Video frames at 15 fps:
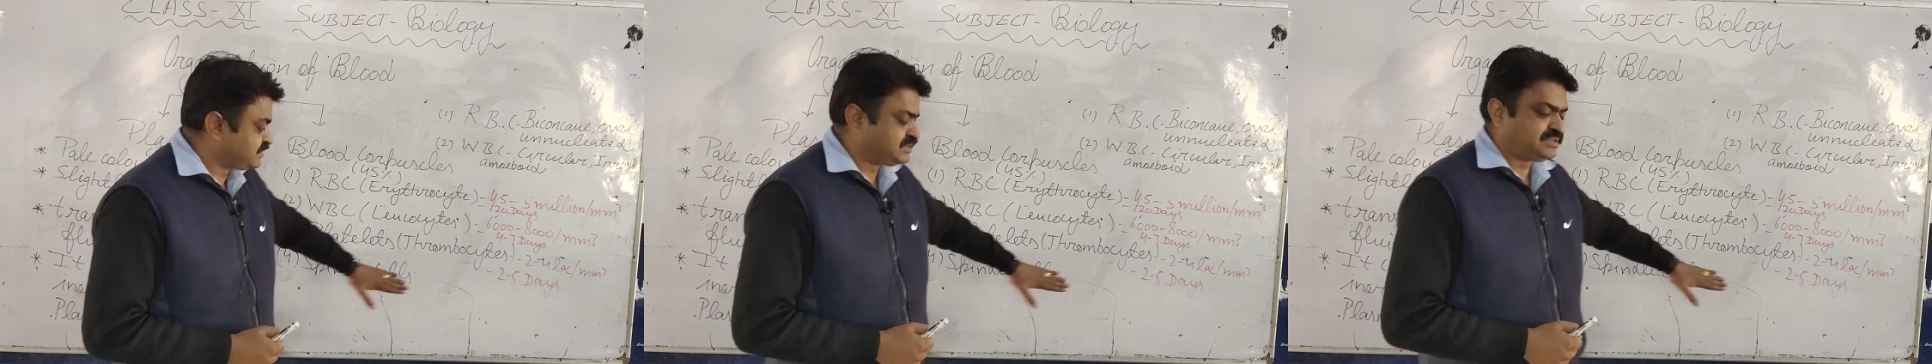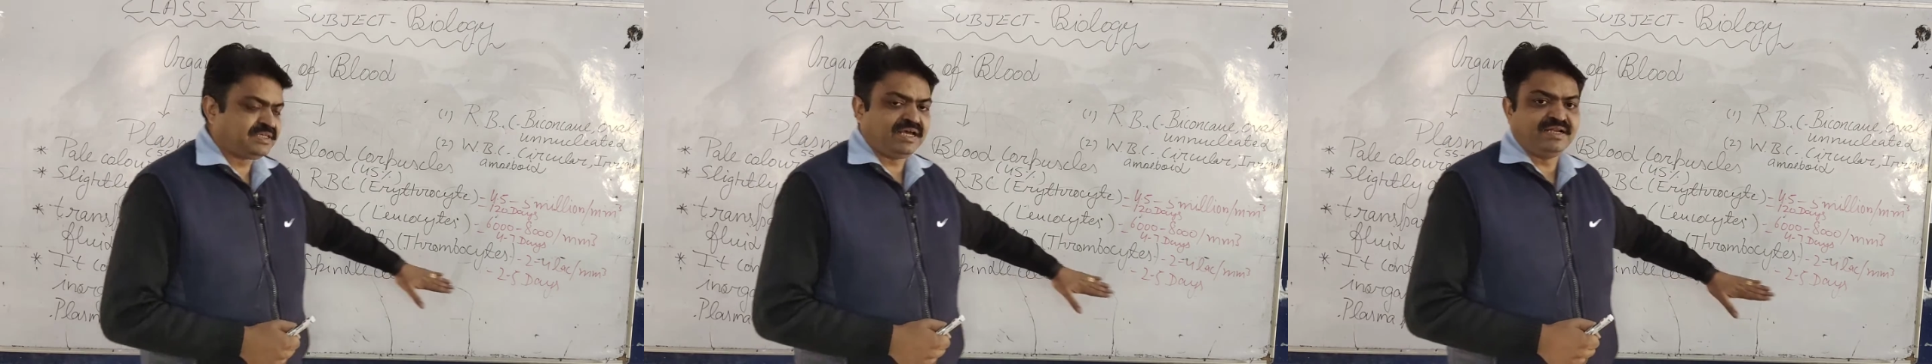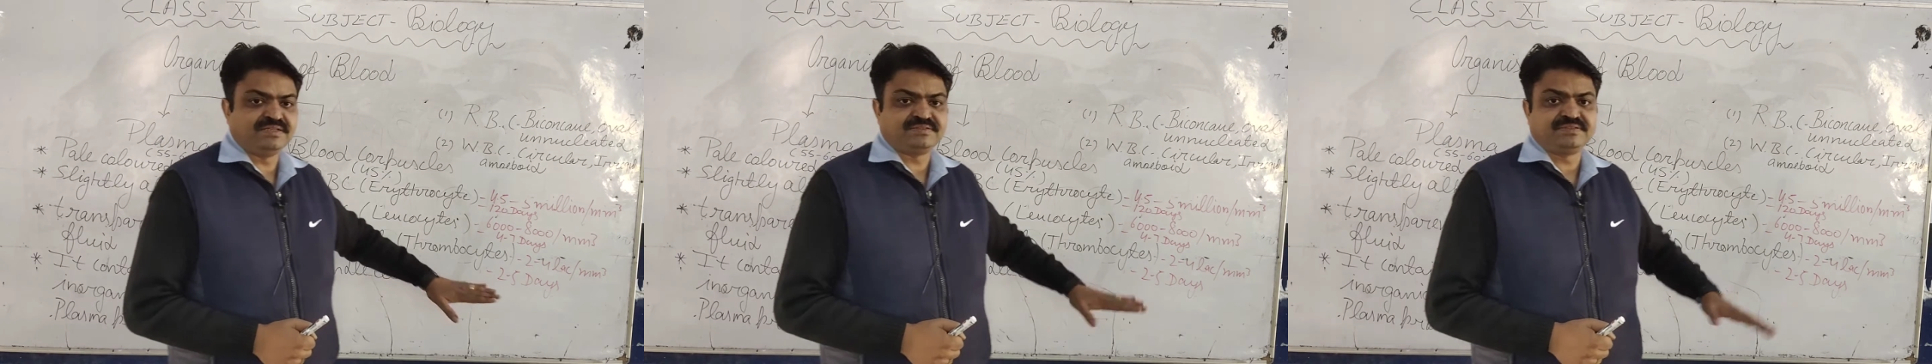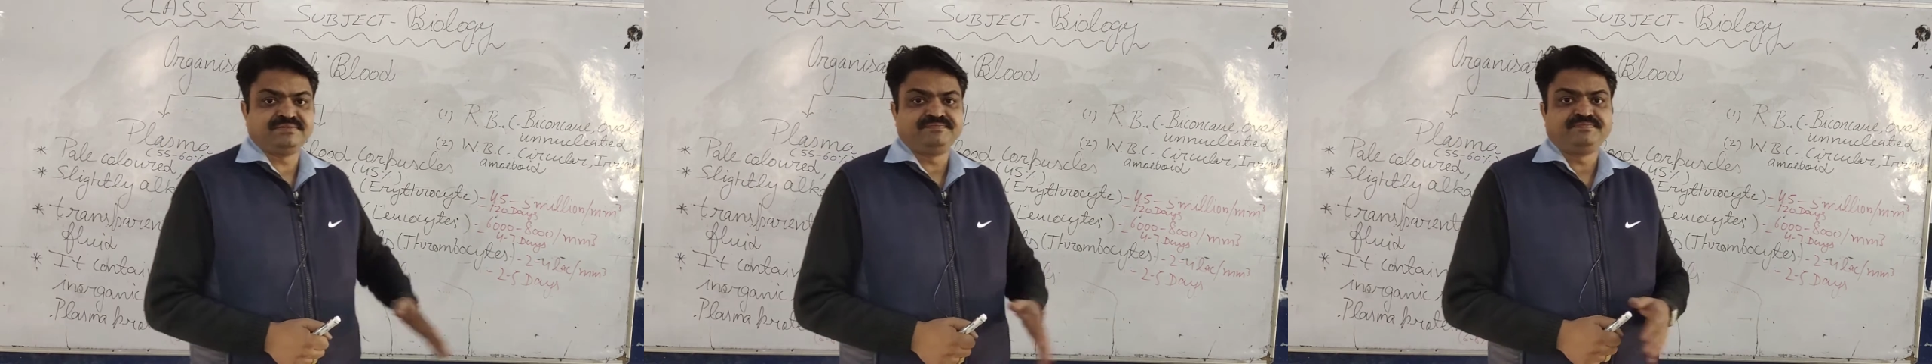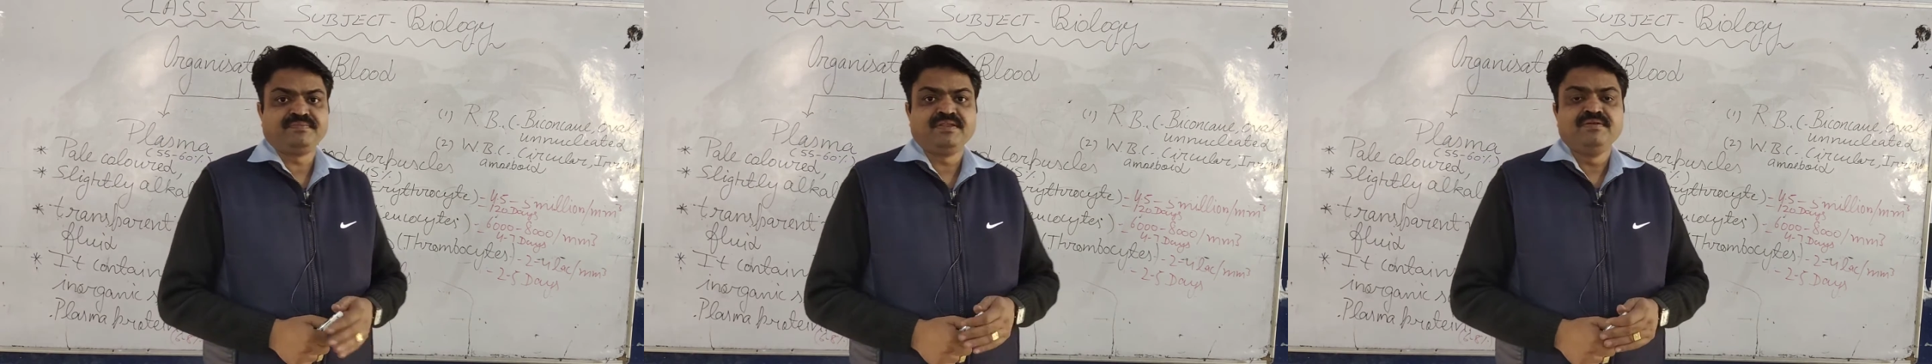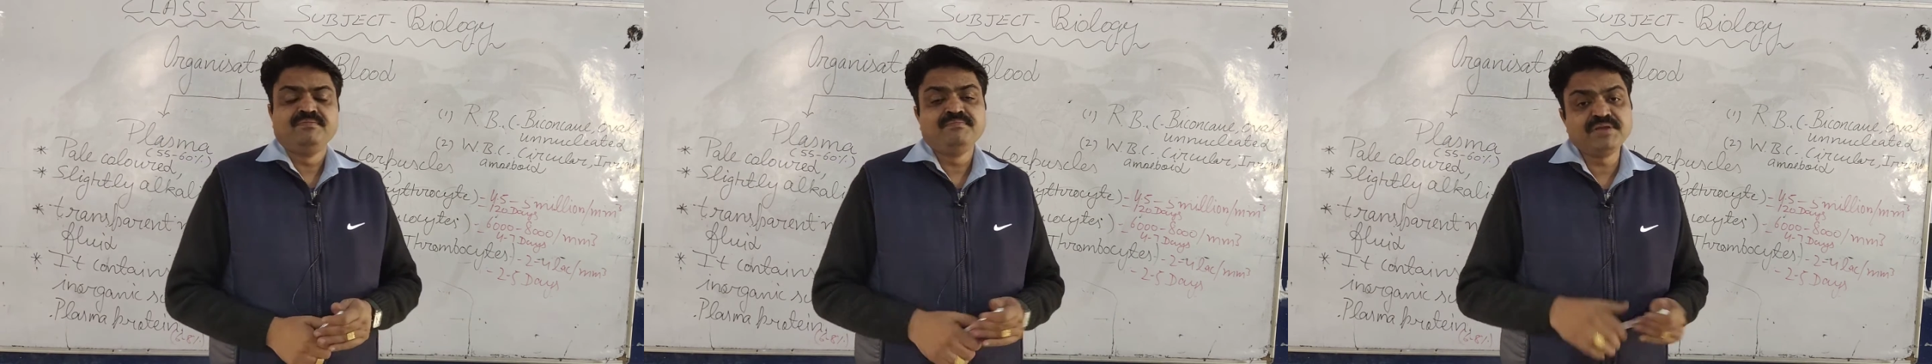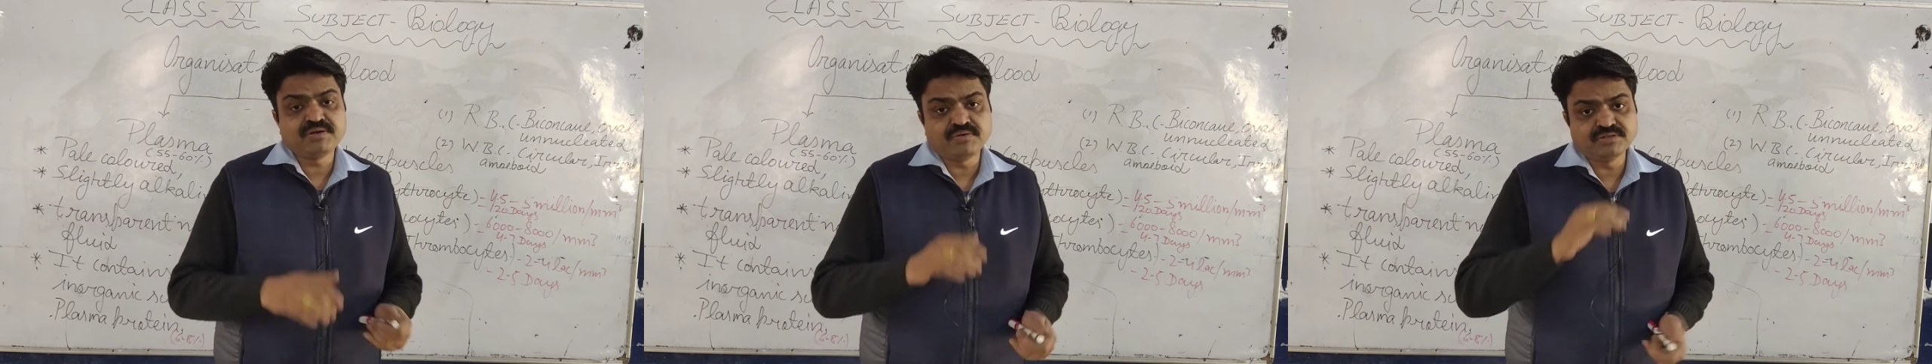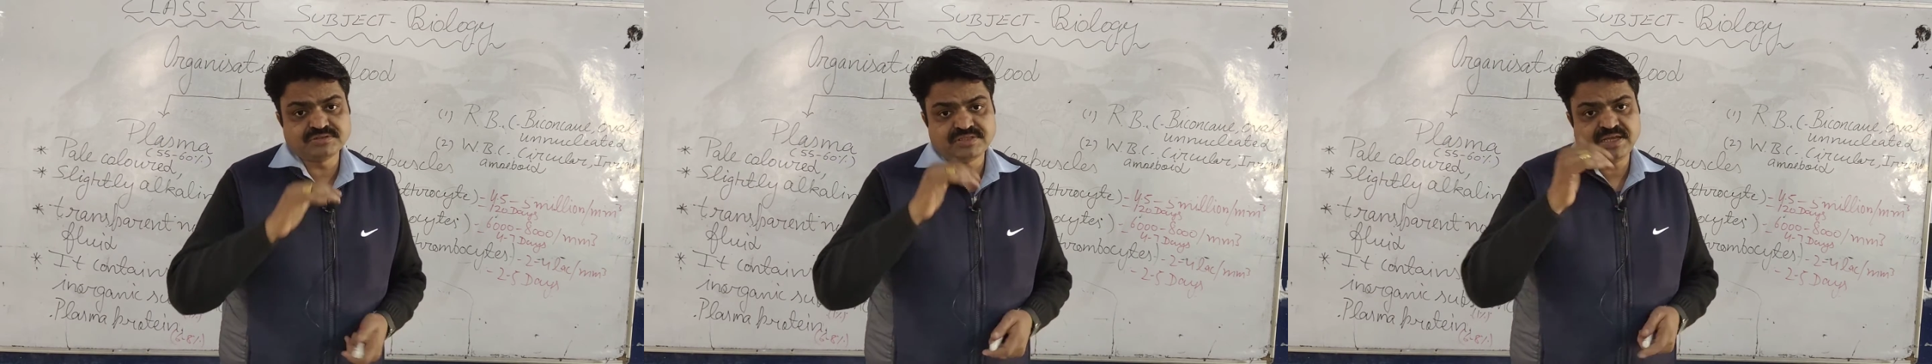cells,
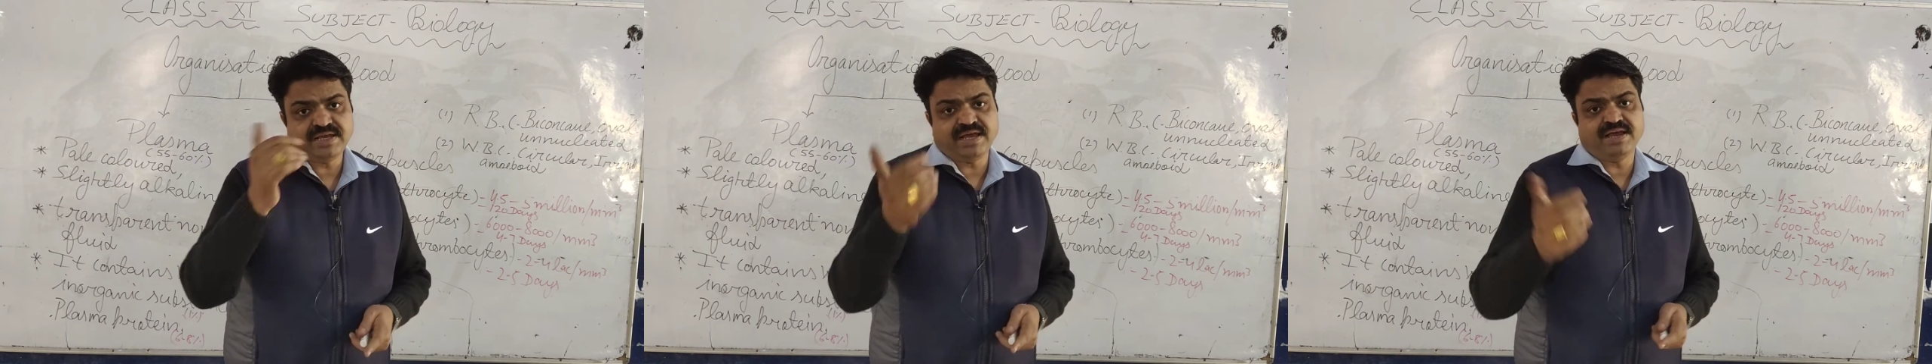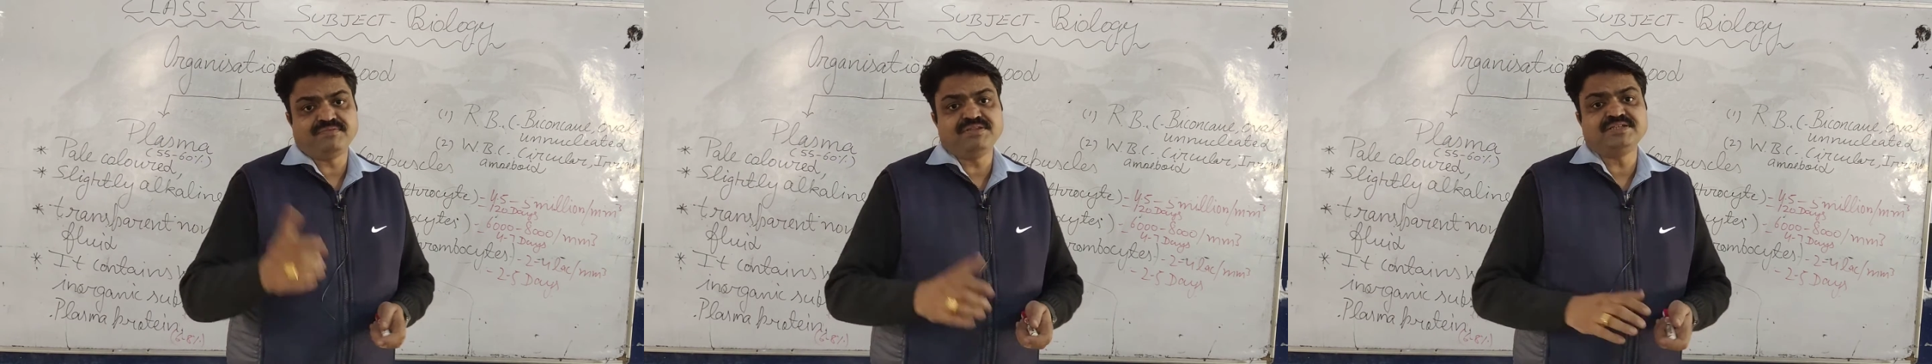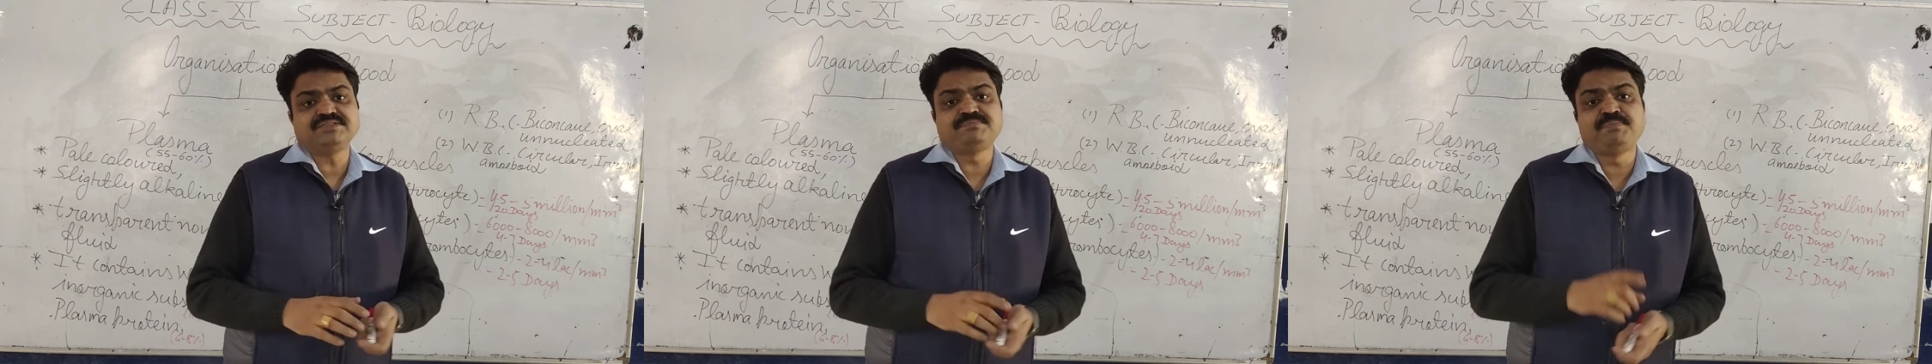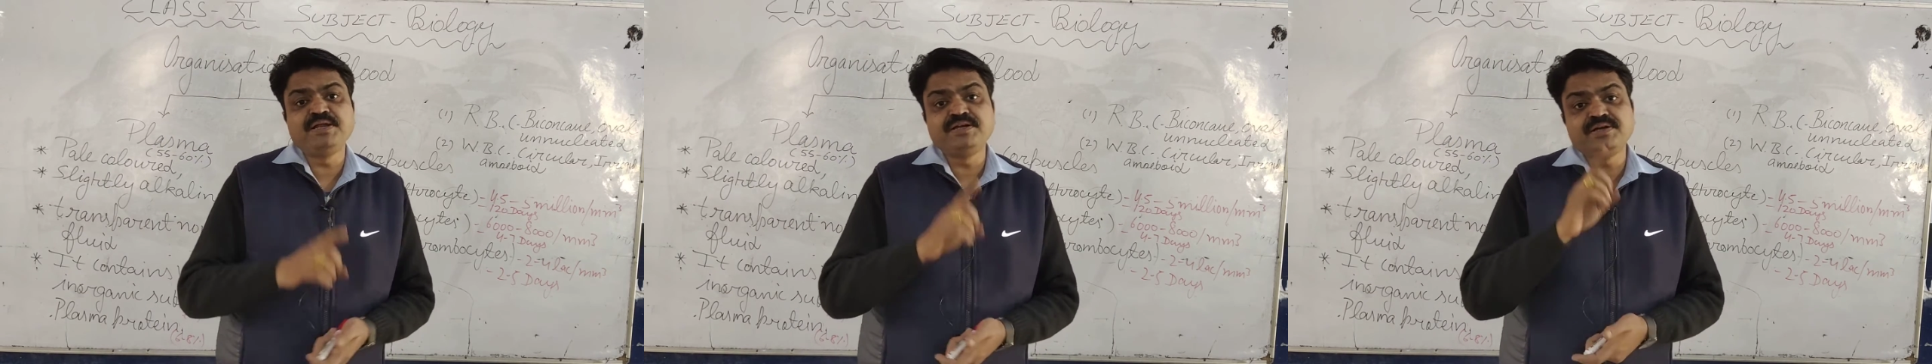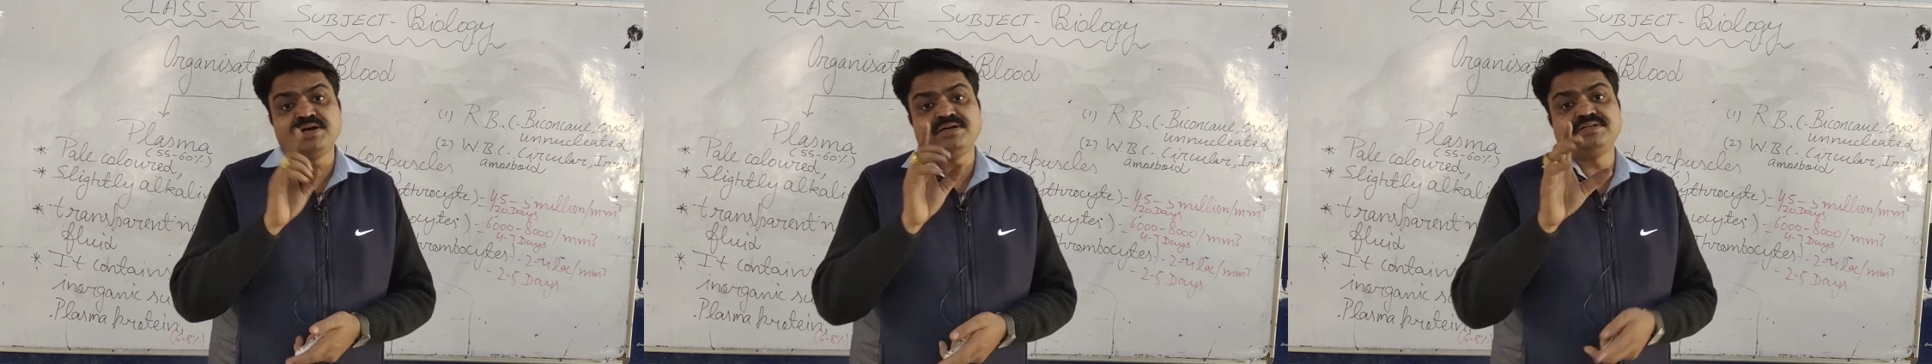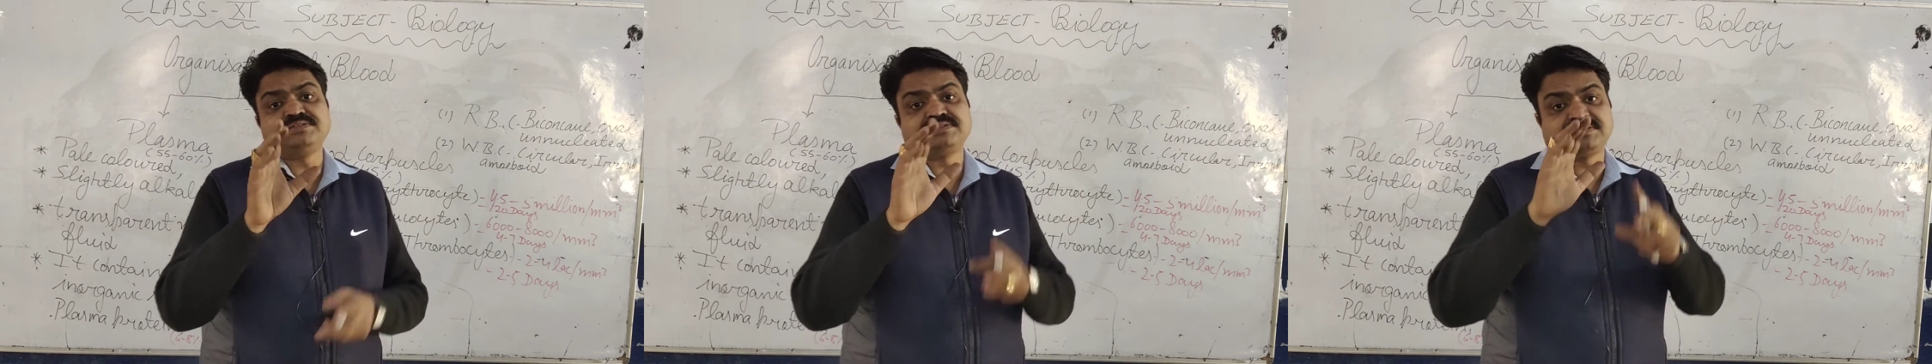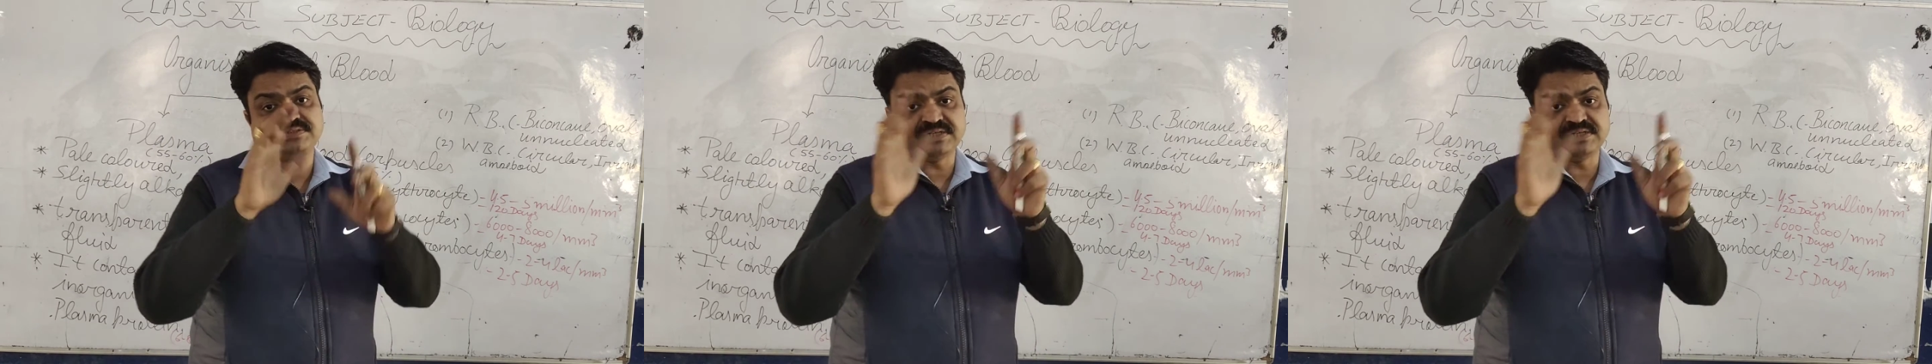because they have the spindle